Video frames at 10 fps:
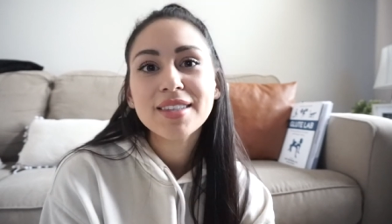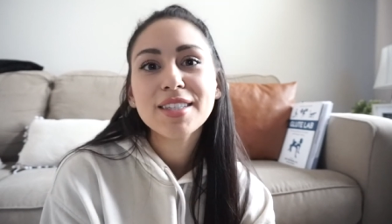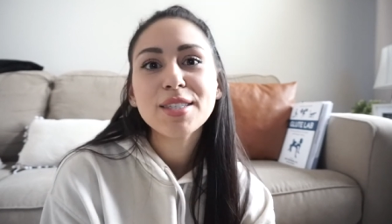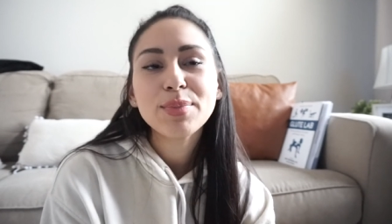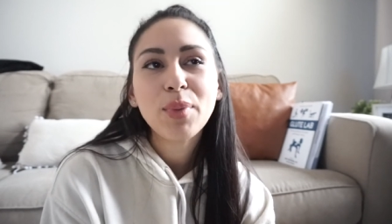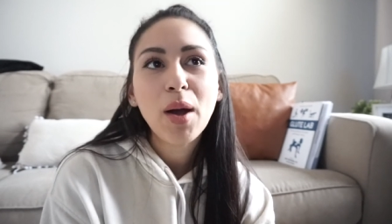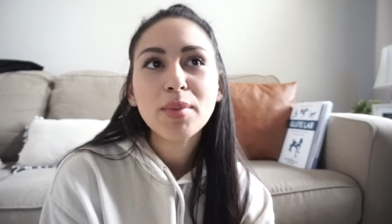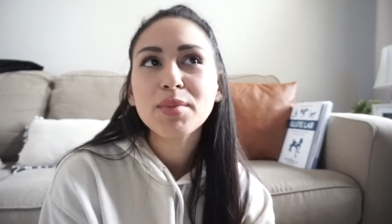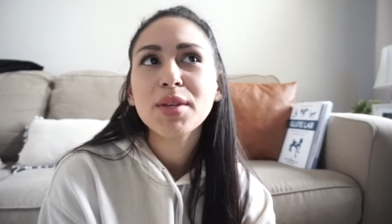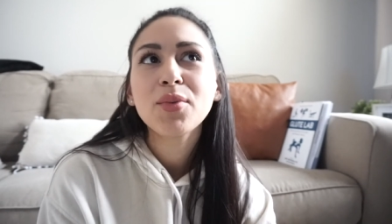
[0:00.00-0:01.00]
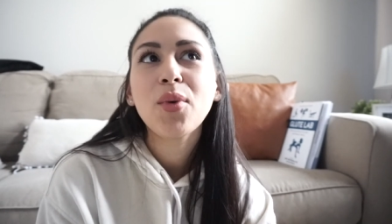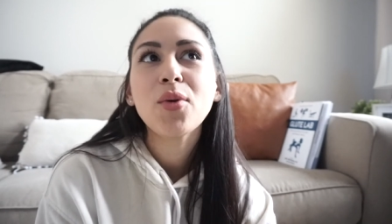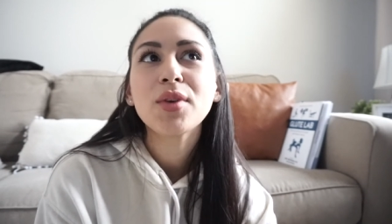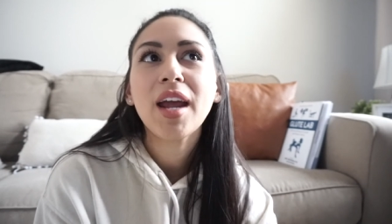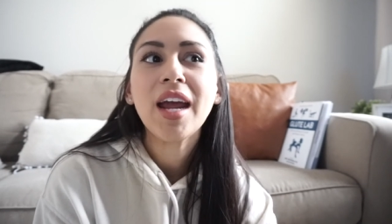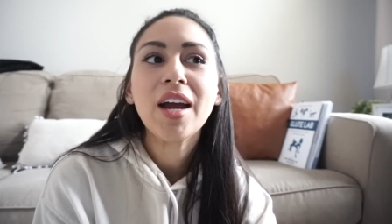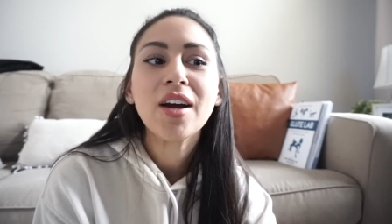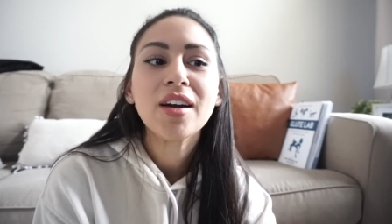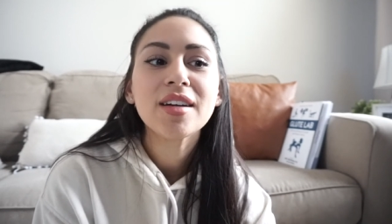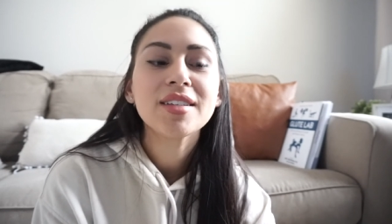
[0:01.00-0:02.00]
This probably won't
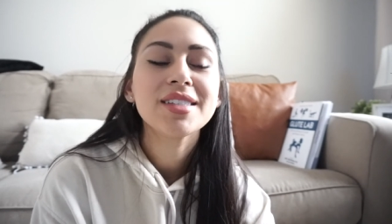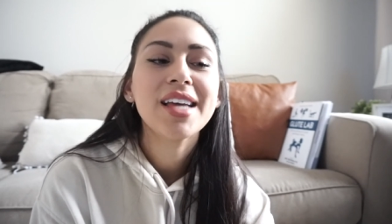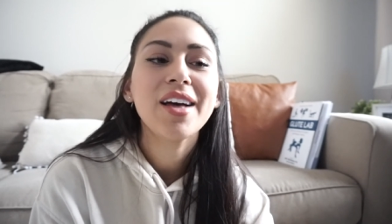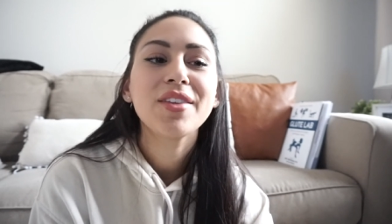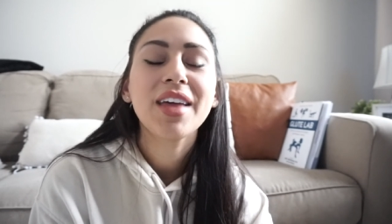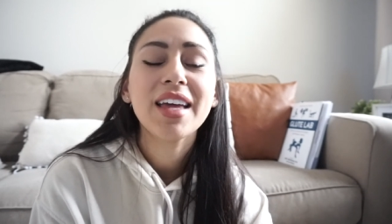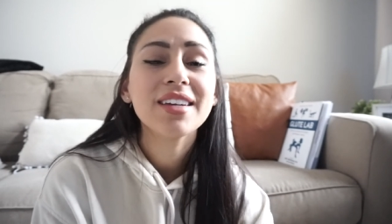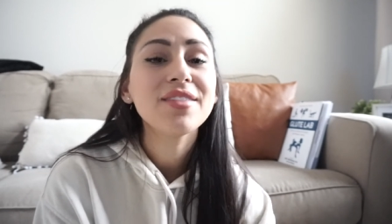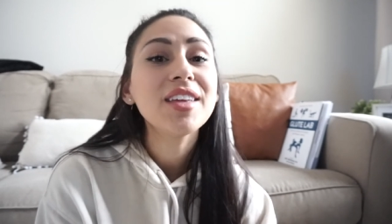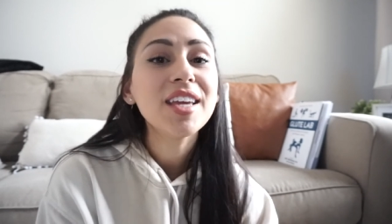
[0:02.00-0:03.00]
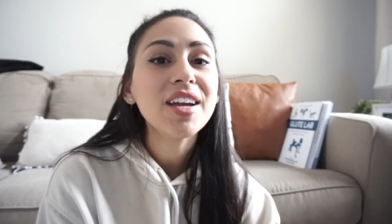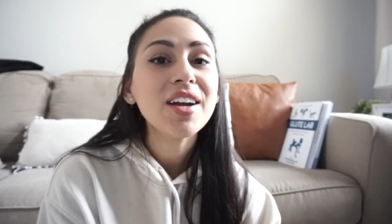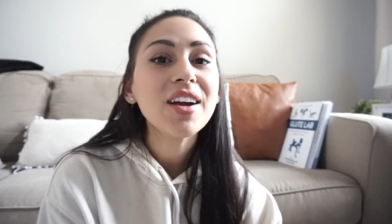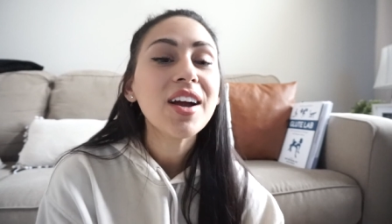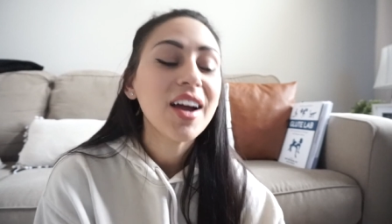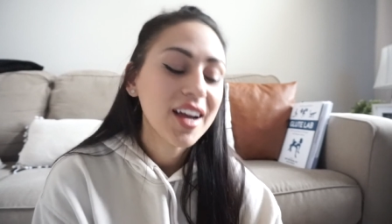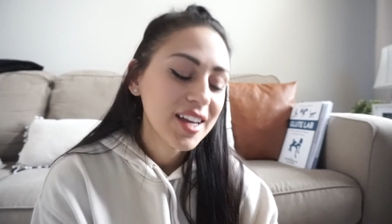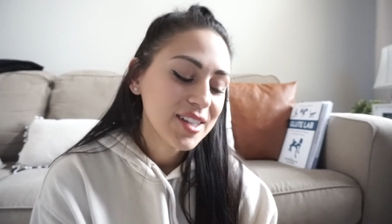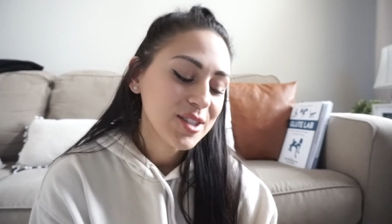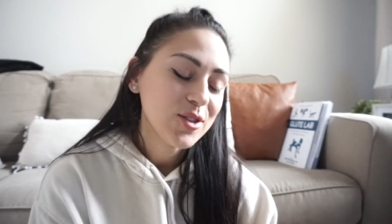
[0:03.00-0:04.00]
air until the end of the year,
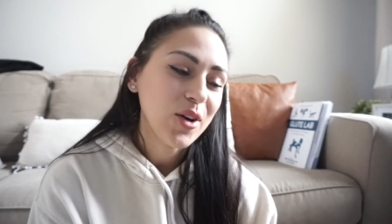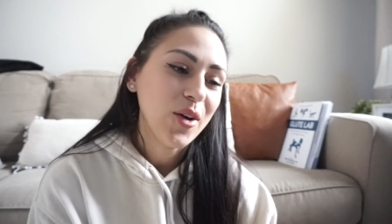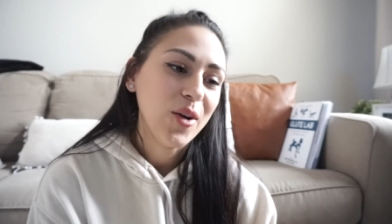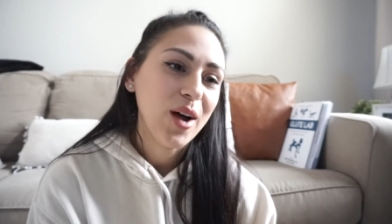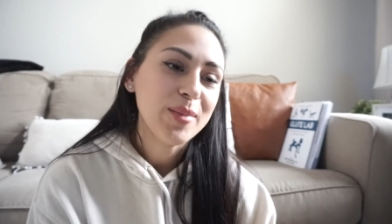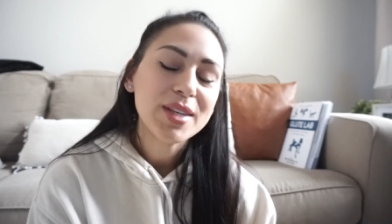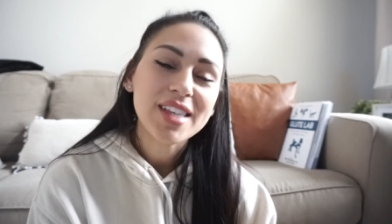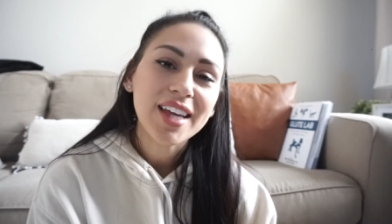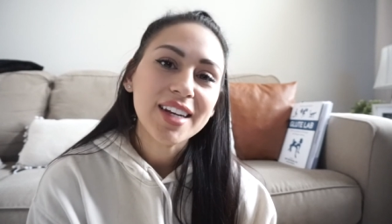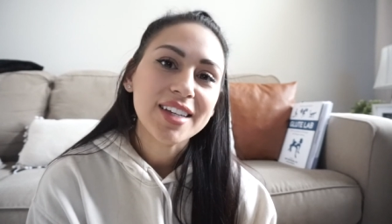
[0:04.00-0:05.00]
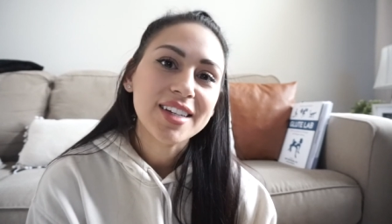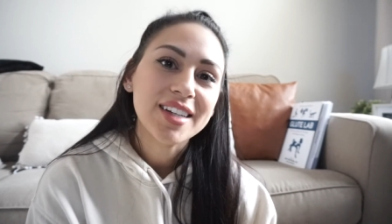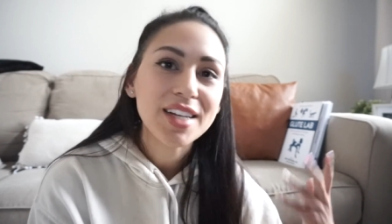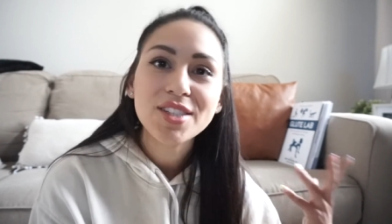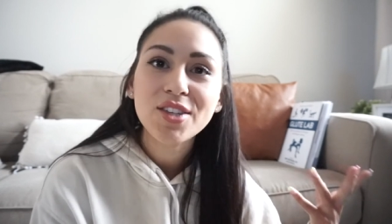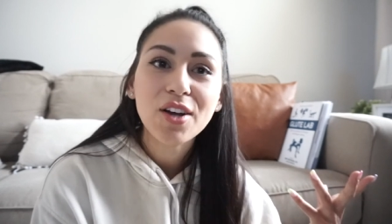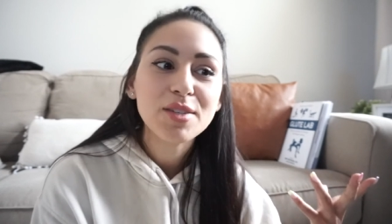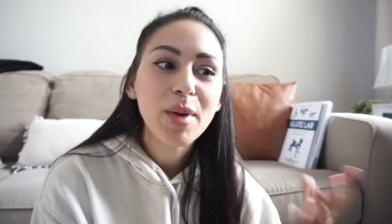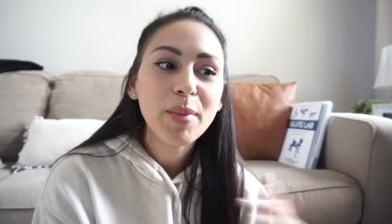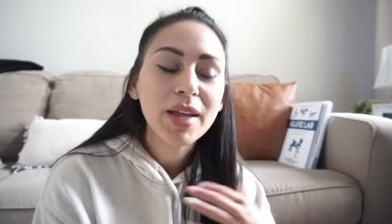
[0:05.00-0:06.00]
so I'm excited. I just talked
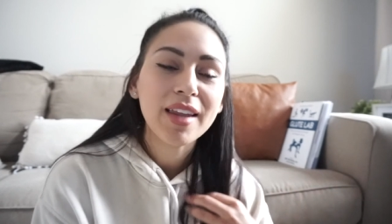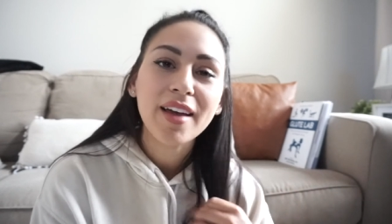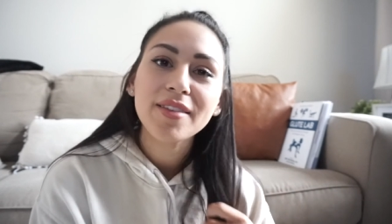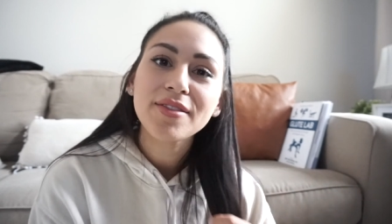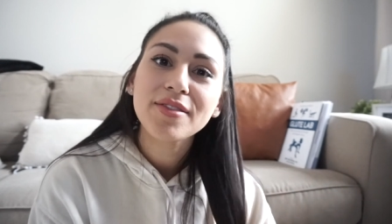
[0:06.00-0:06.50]
about my life